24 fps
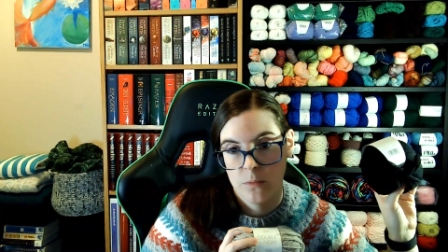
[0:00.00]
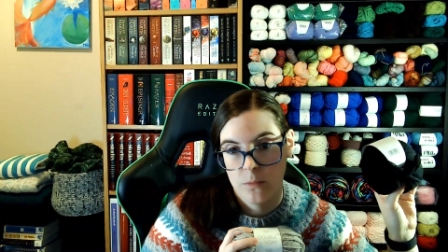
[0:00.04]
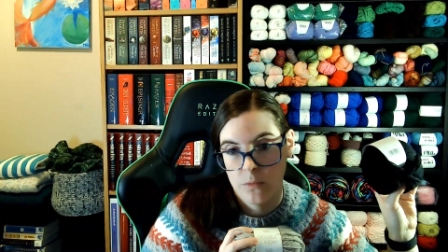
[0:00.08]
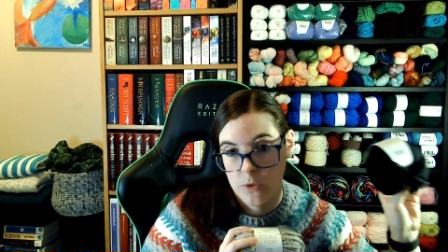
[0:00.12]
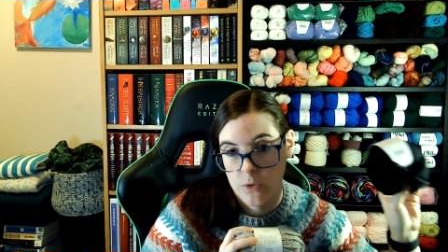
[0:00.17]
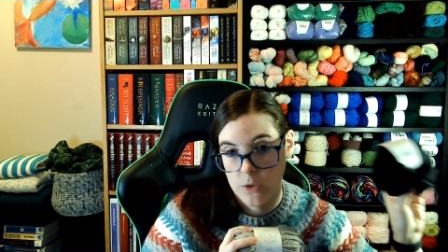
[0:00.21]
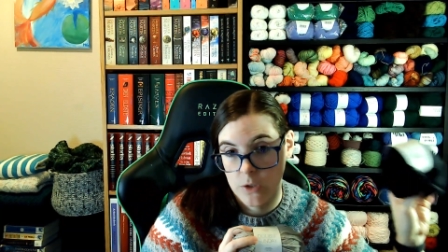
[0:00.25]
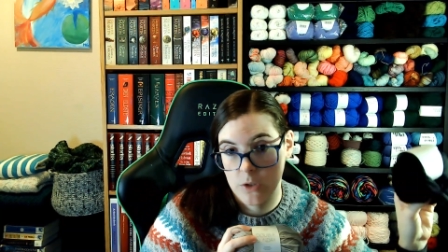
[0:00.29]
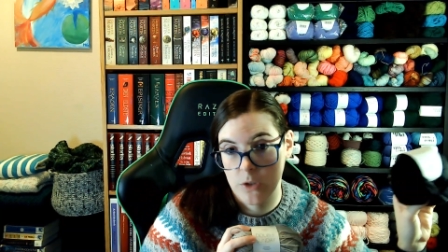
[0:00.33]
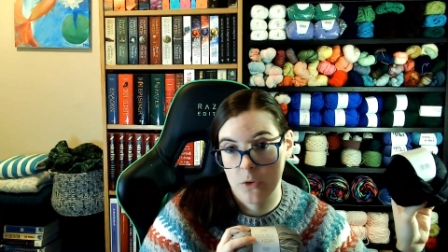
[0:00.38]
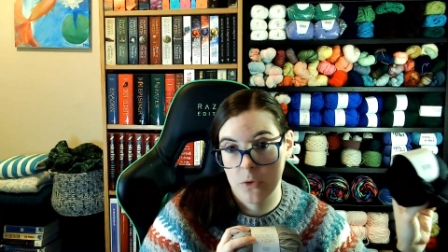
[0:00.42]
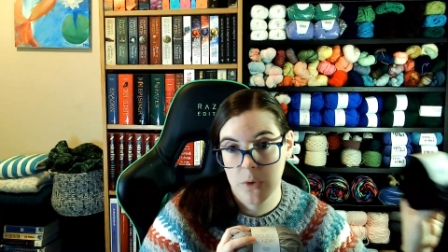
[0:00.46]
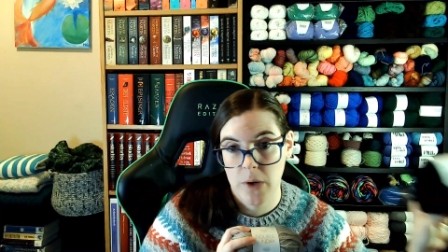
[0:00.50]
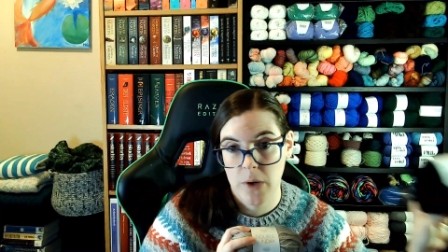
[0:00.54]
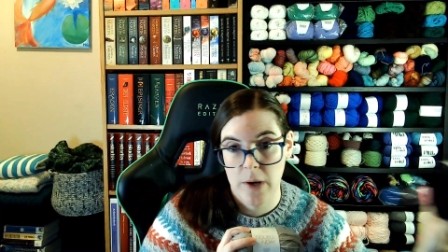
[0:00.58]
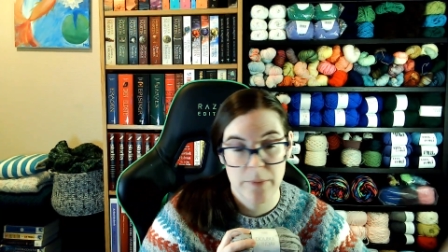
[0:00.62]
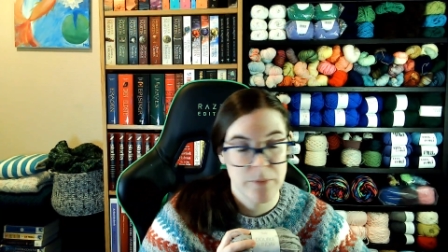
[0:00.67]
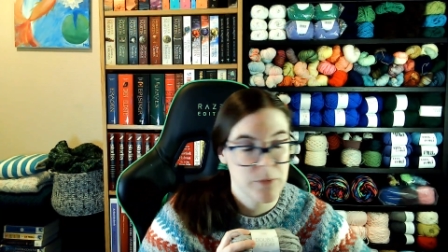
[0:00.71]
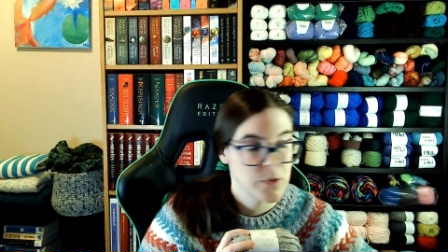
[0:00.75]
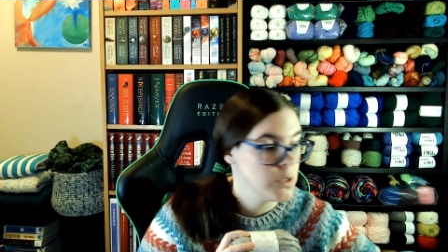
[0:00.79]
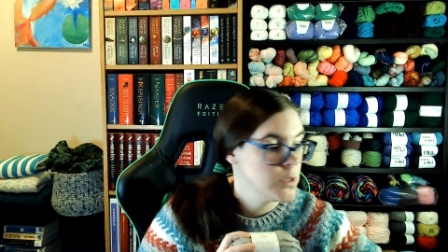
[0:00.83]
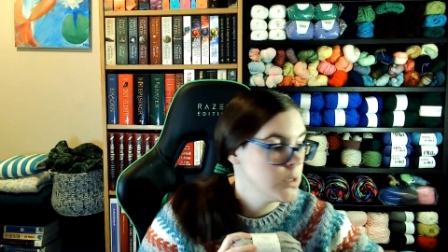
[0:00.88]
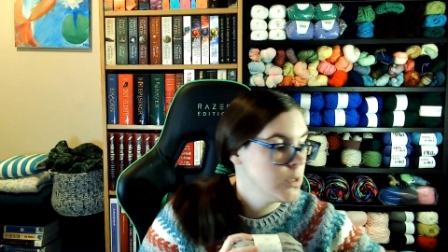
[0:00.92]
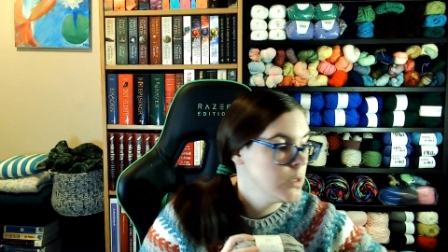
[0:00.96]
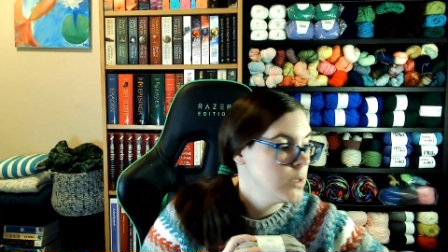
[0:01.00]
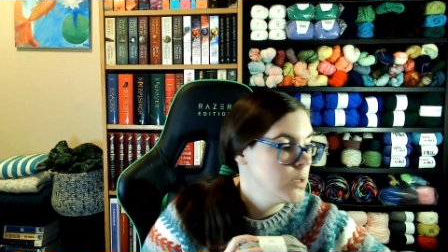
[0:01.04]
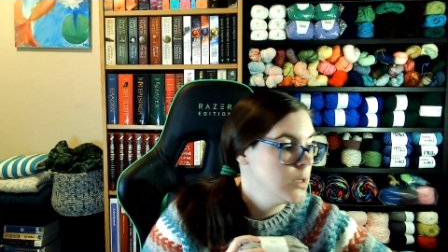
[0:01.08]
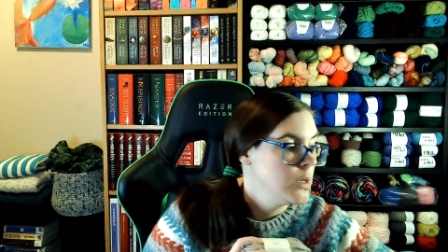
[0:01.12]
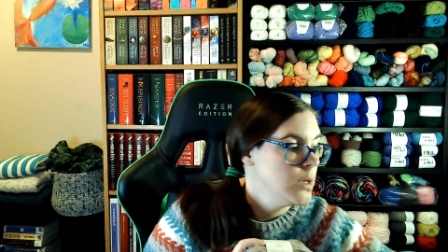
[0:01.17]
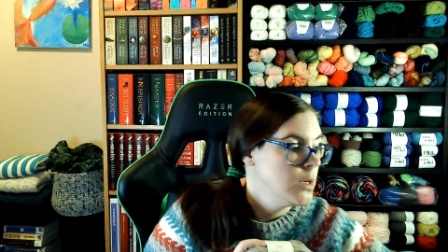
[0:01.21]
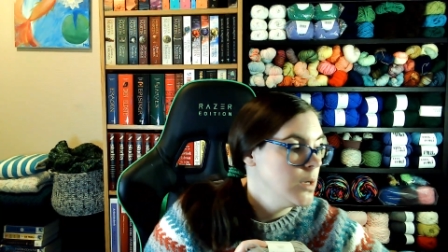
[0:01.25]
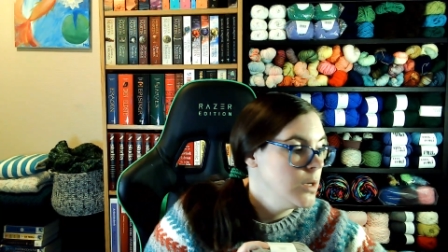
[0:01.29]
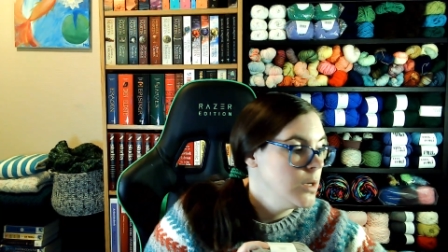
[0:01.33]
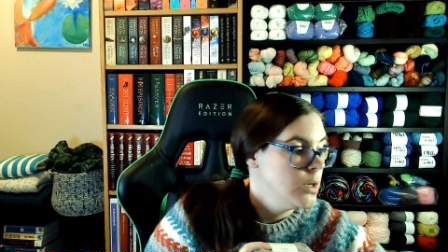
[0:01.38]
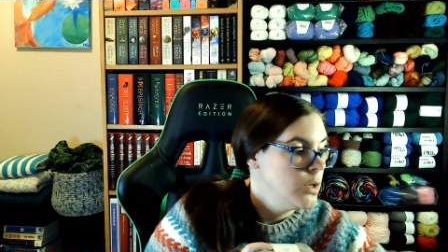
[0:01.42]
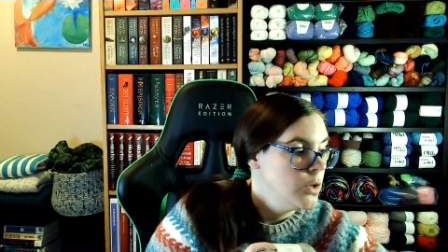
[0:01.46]
600 grams,
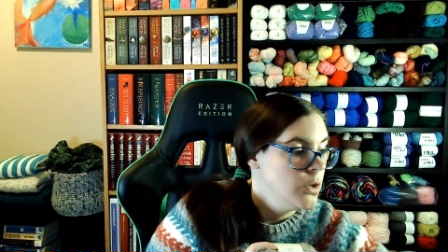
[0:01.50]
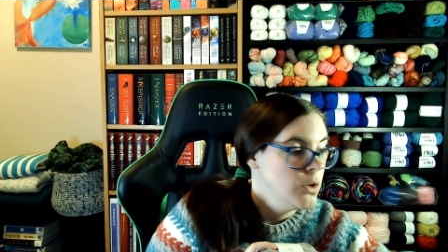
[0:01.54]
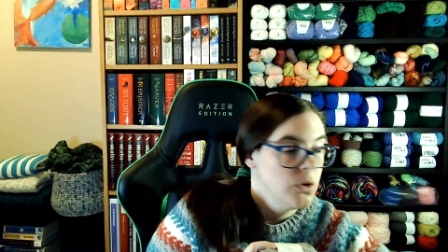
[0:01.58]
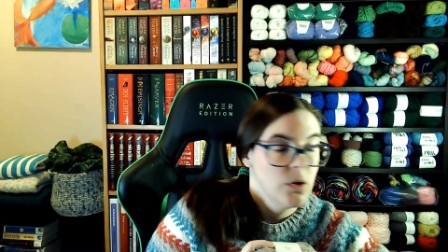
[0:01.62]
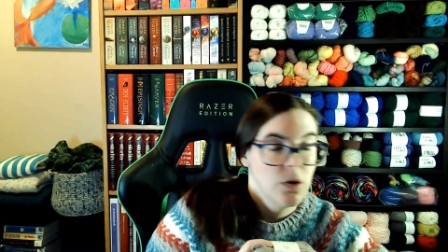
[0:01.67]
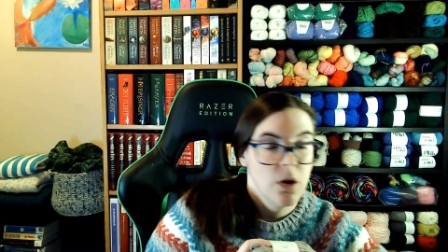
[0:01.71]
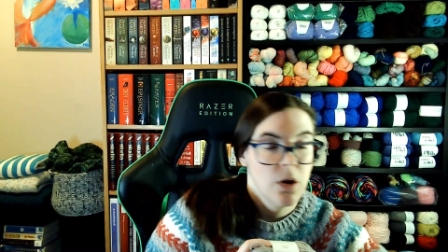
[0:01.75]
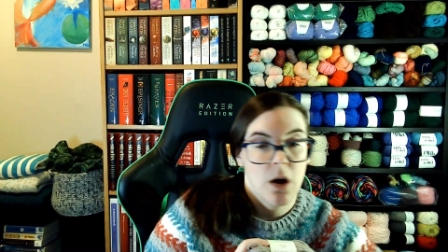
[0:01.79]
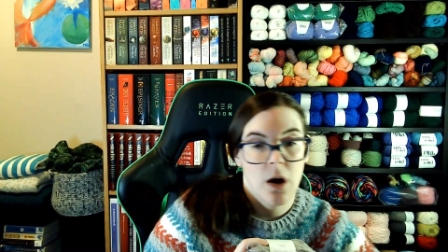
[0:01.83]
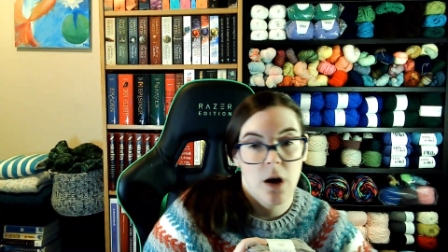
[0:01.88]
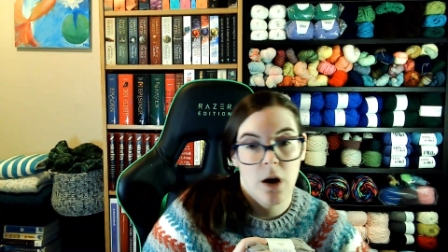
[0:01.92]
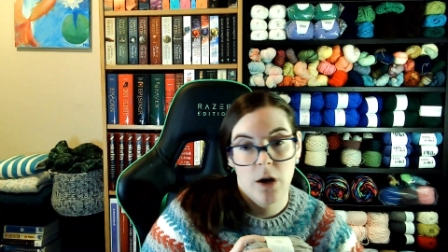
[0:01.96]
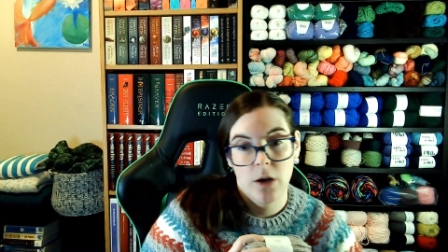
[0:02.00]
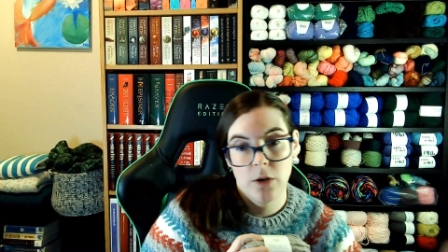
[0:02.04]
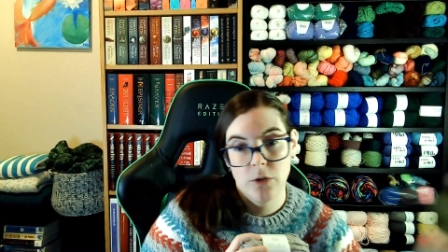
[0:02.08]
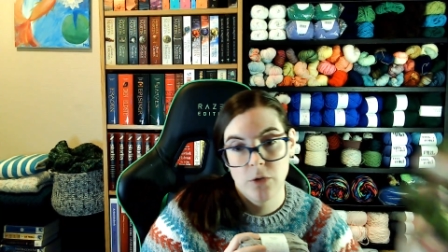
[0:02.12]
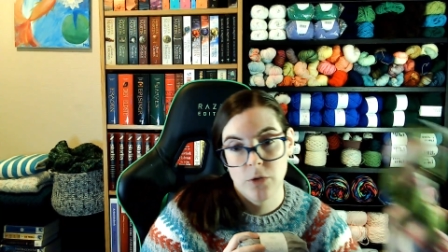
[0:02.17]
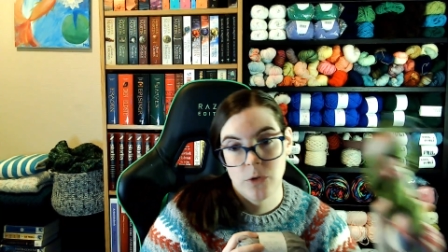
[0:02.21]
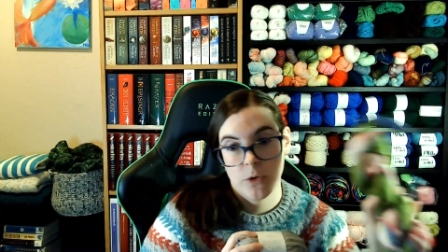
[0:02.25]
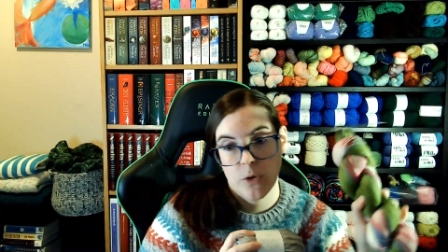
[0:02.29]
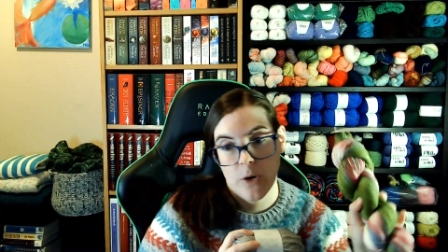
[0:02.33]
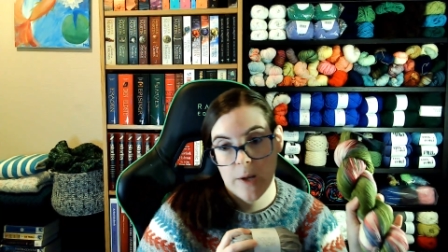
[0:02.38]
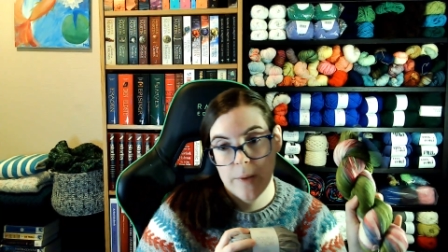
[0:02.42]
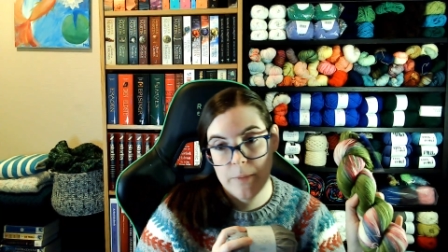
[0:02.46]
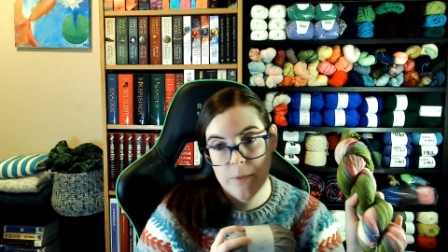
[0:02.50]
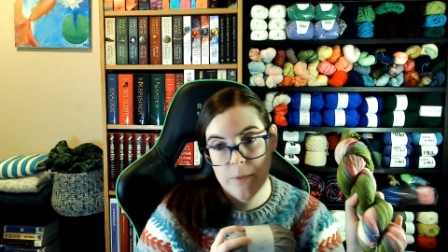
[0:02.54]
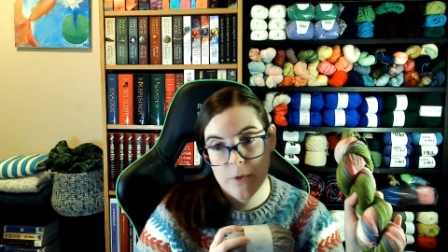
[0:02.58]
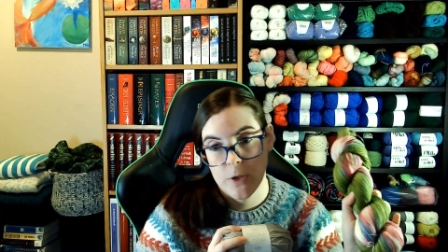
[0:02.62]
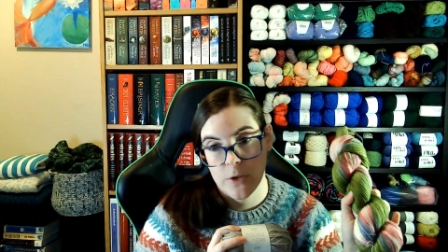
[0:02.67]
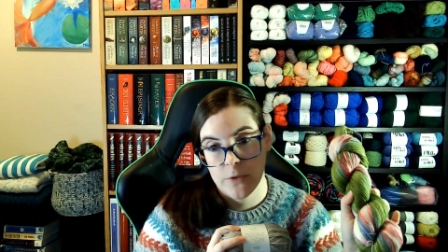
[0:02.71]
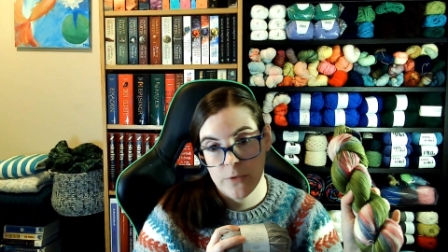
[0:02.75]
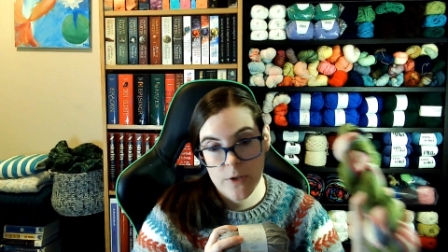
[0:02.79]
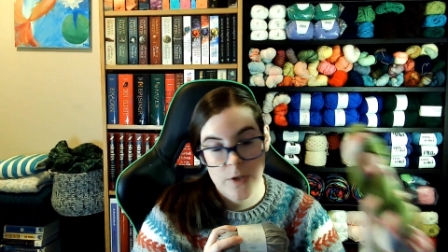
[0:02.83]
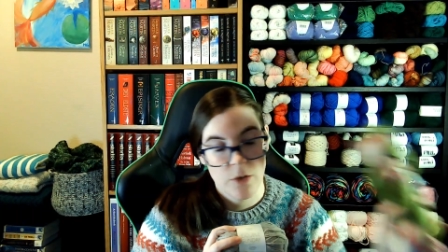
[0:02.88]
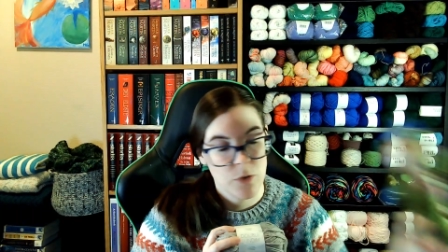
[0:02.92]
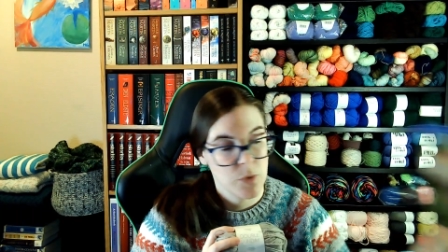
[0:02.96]
100 grams
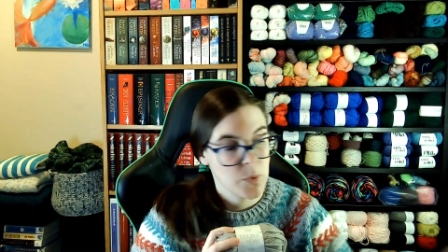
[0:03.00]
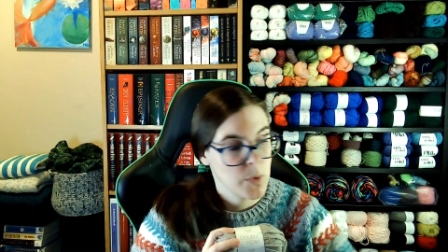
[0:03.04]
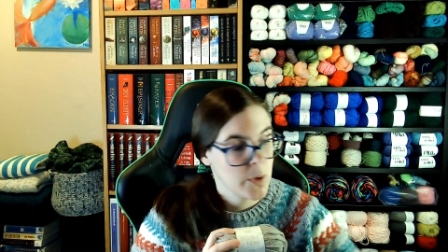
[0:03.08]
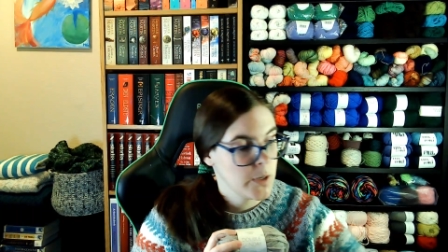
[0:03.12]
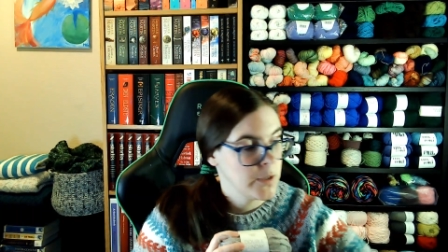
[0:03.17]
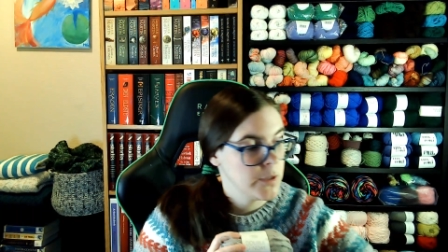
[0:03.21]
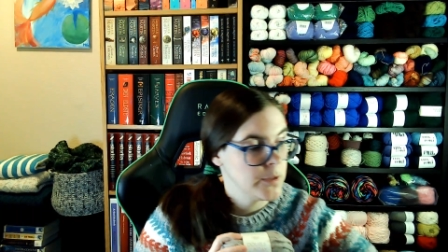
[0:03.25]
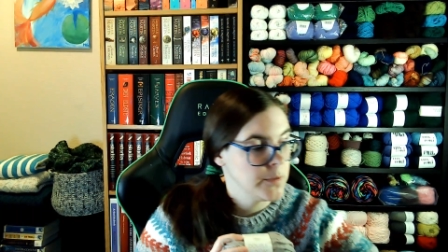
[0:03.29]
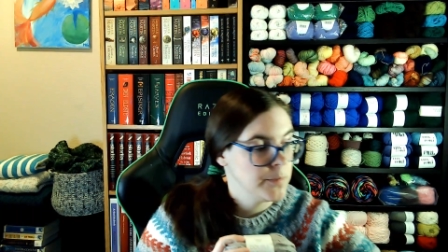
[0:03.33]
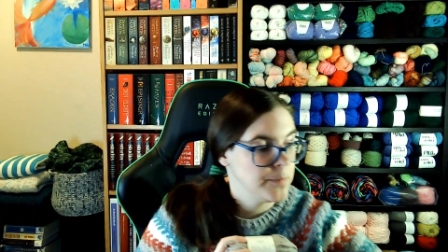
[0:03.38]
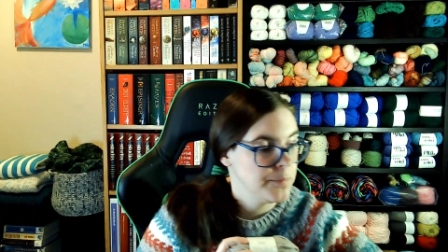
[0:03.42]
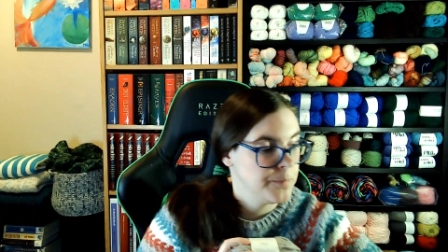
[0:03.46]
of this one,